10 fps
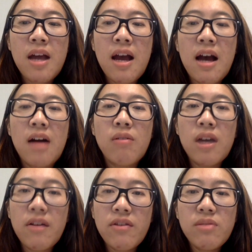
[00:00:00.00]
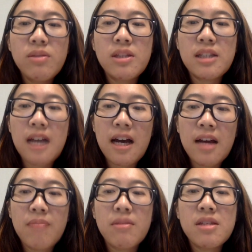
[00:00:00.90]
However, with
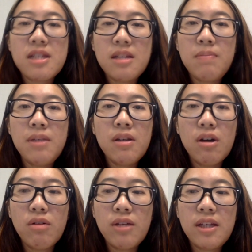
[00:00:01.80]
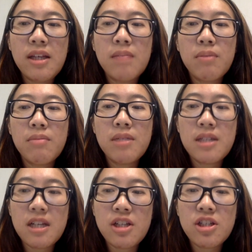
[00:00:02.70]
time, the CPOE
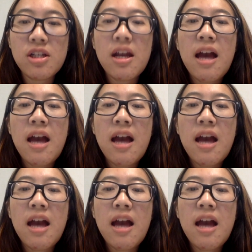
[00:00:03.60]
implementation